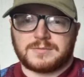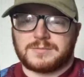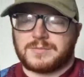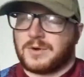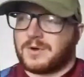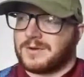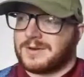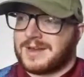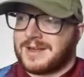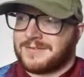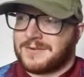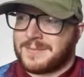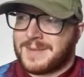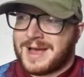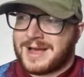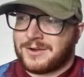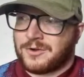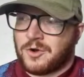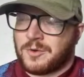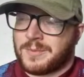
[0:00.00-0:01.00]
But never
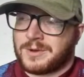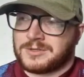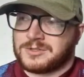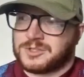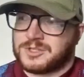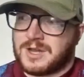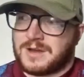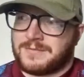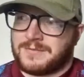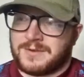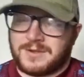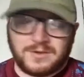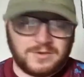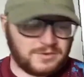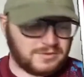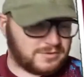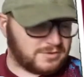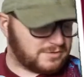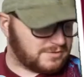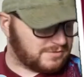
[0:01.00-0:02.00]
mind, come on,
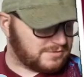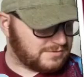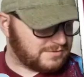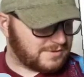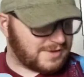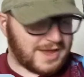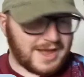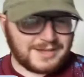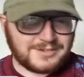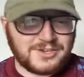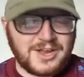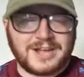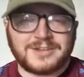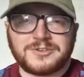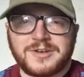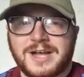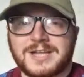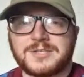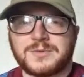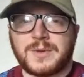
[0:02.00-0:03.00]
Sheffield. I
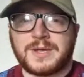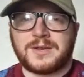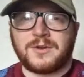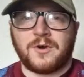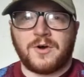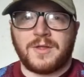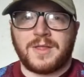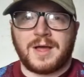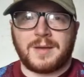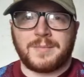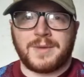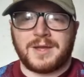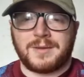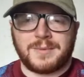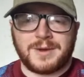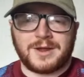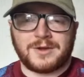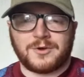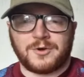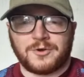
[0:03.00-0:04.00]
tried to ignore that bit,
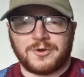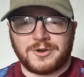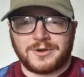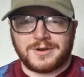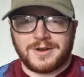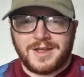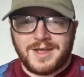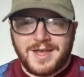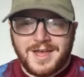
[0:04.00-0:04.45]
but I couldn't.